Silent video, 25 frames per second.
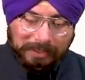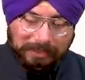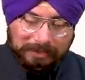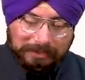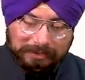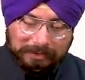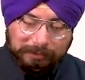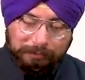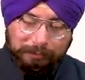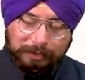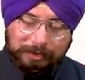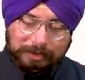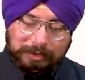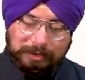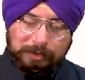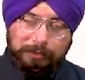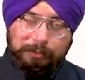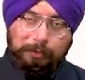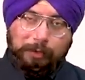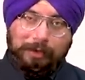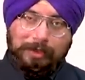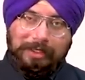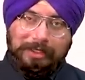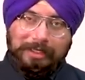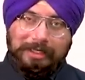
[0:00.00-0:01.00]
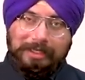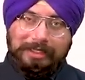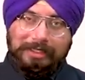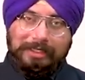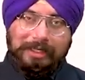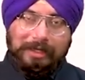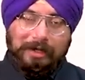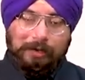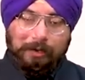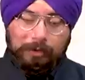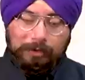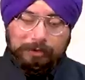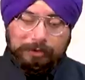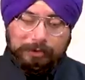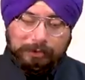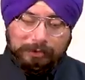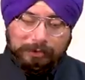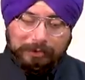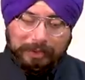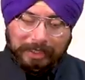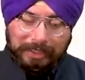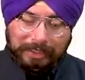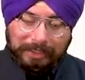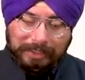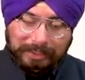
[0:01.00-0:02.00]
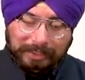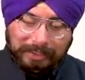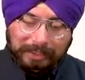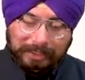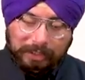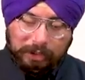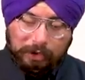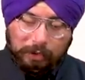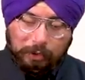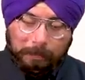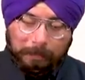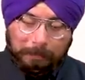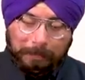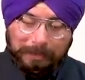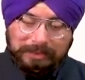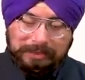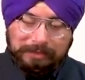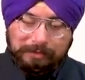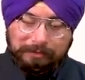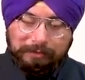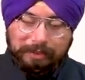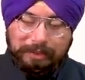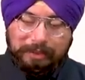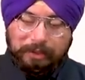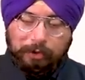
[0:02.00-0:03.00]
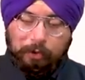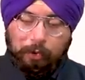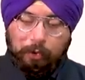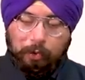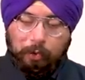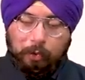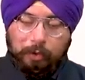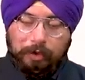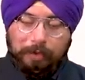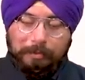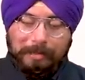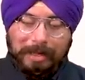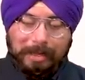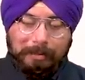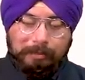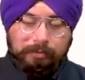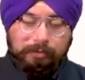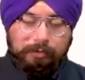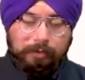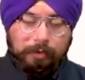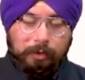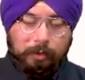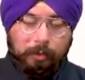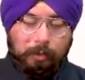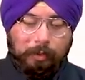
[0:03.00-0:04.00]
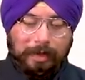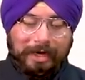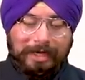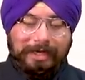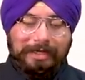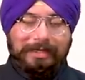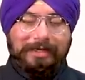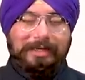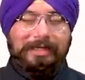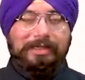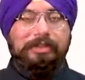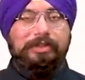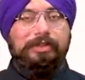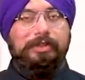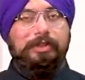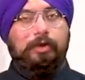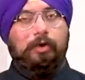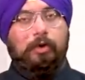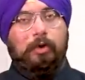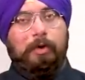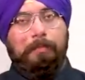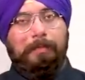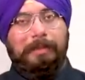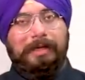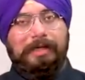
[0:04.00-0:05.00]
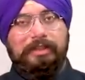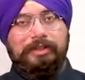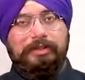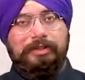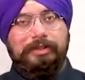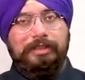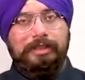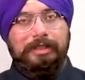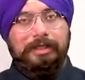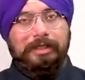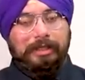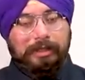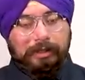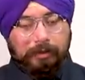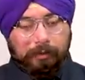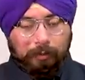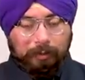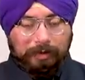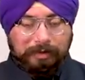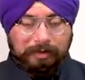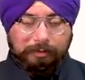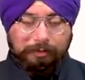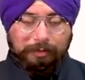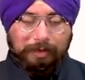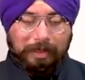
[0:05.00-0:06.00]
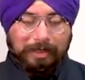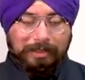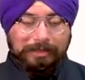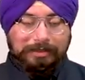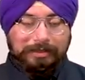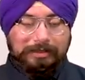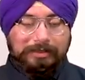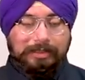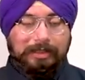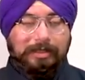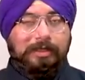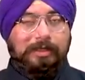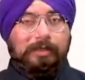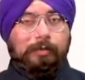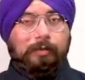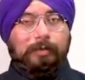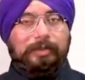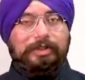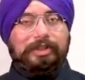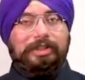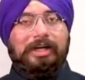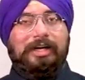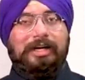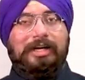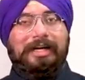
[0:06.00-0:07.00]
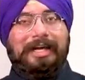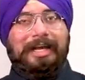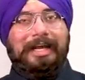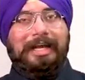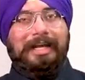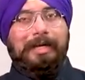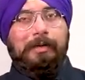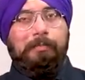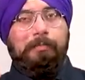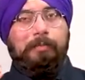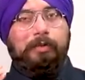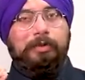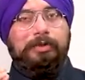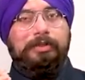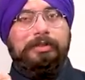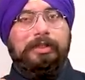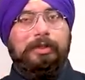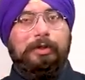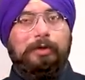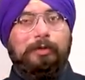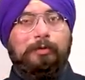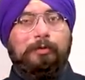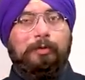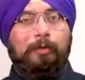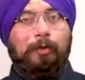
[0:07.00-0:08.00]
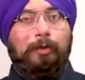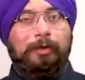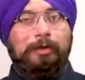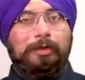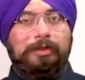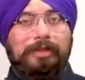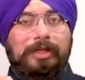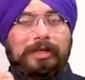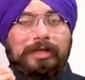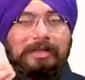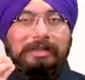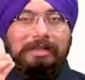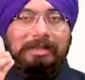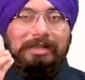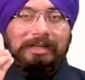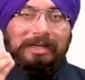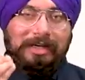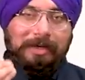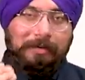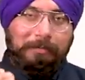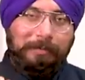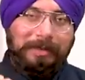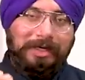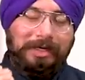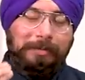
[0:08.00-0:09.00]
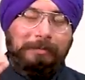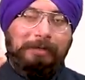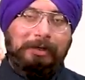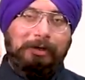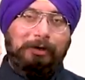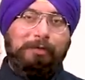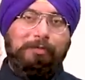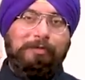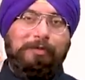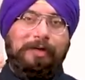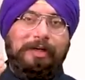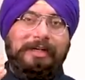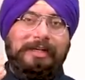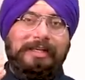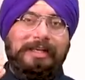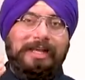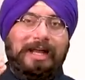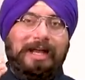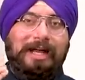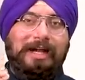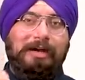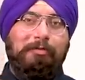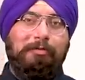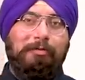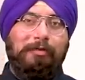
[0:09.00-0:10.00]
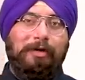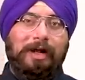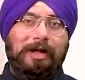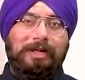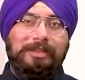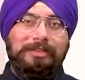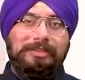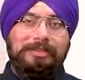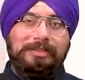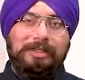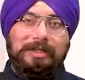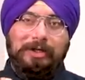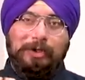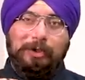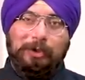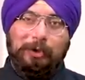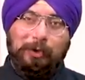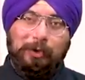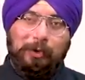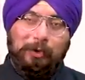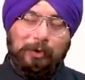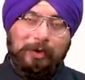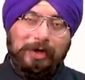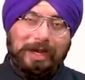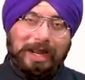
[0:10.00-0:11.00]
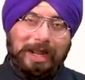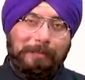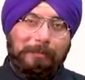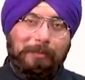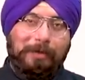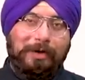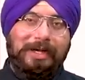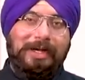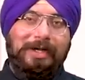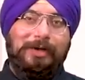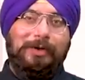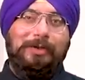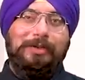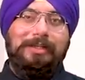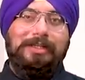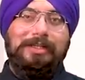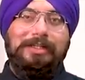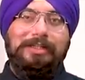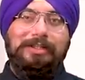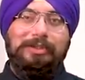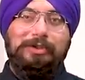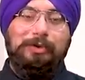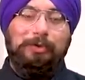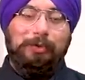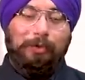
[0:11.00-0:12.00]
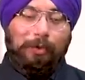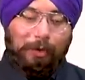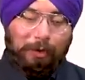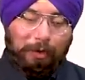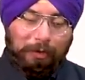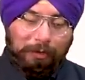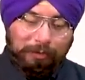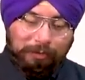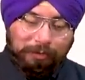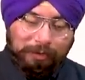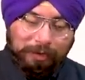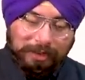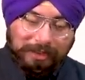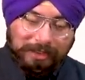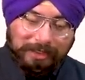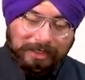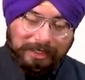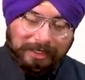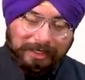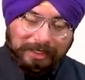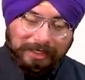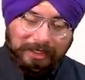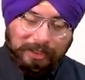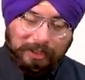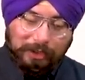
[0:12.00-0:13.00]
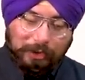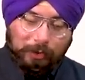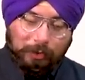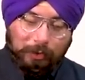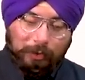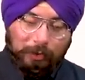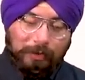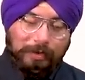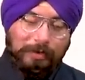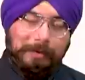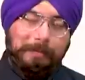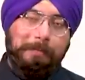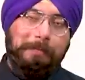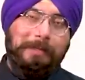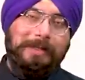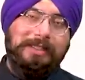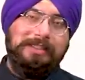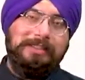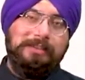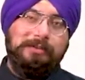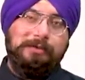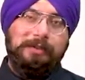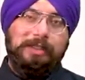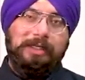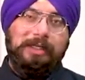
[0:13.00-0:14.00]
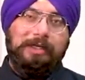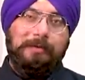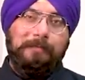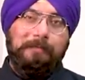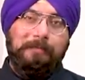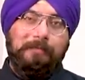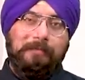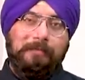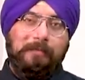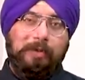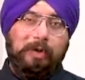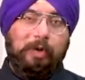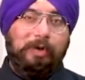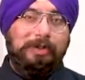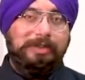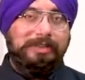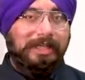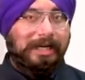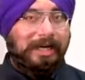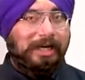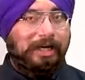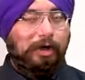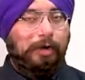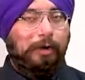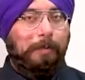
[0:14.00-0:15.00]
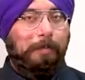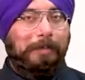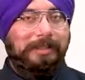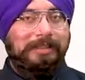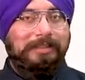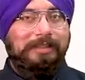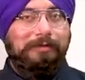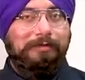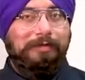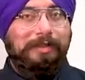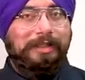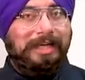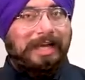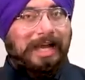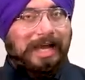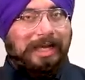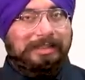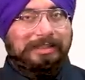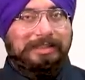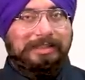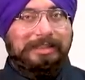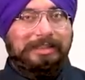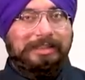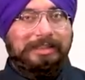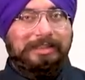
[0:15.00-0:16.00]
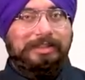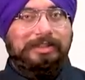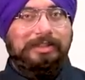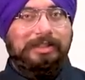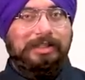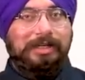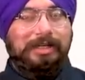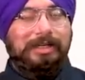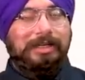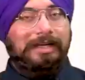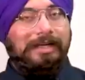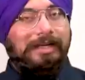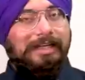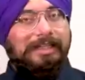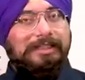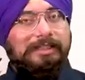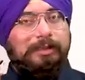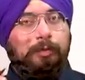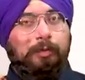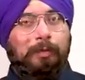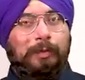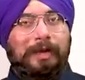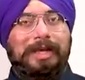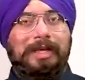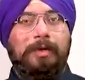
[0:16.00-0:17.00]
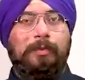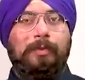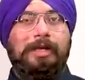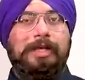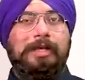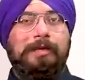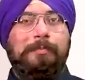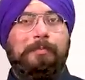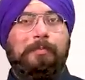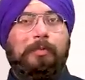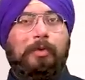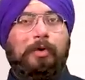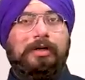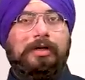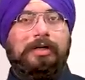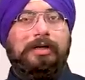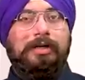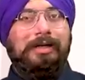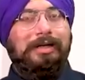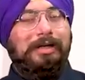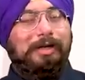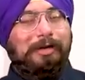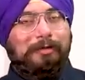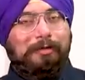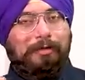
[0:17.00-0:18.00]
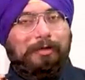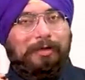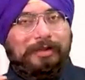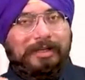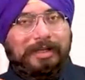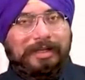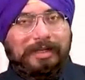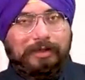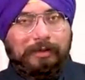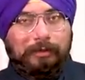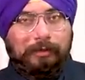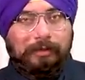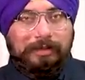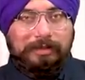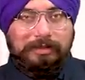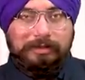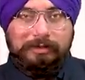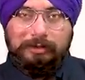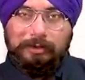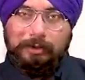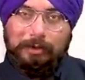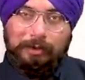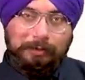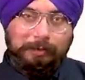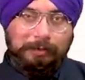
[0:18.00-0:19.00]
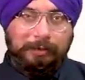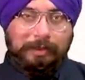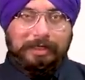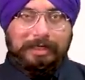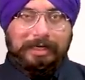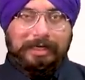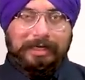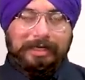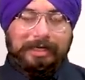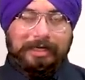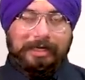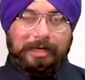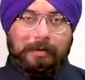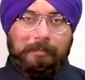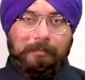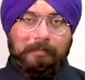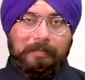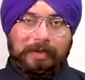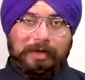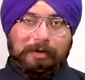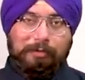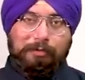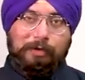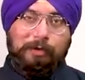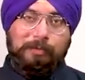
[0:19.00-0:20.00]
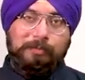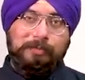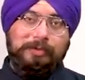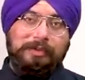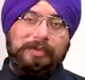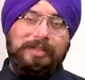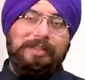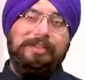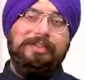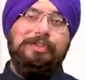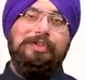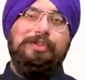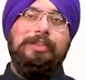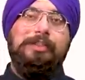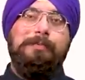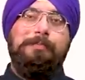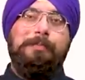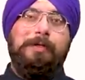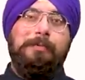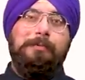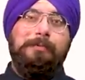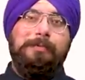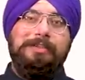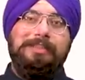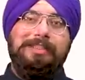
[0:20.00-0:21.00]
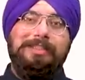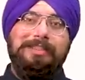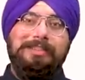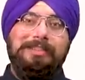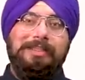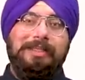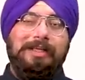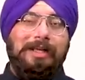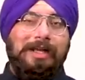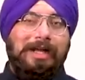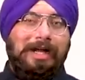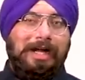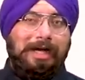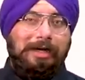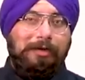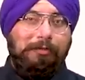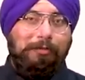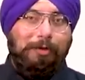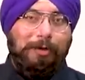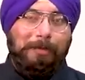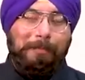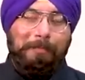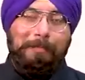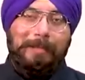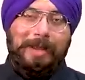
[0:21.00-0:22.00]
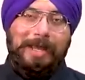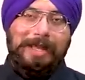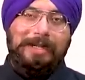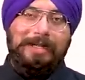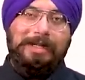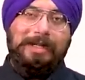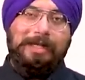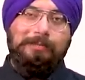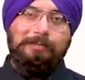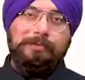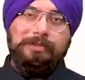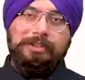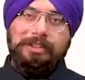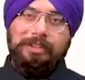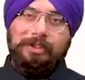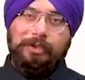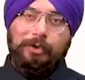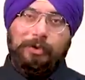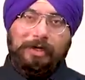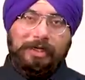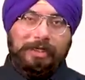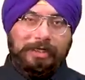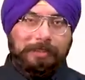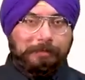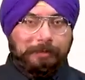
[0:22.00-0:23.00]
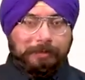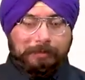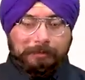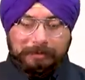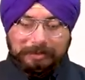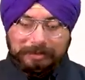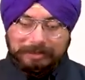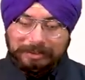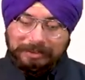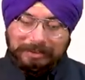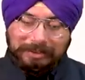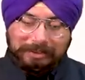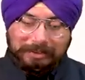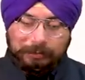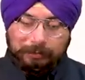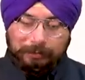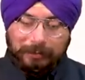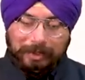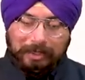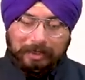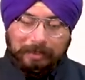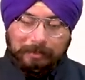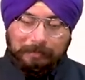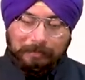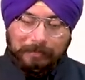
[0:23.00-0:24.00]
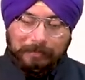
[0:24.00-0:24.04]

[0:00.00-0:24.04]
See, first of all, India also signed Indo-Pacific Roadmap for wide-ranging cooperation with France, which again puts into force the commitment of India and France to collaborate on the issue of Indo-Pacific because Indo-Pacific as a region is very, very important for the interests of India from strategic purposes and from maritime security purposes as well.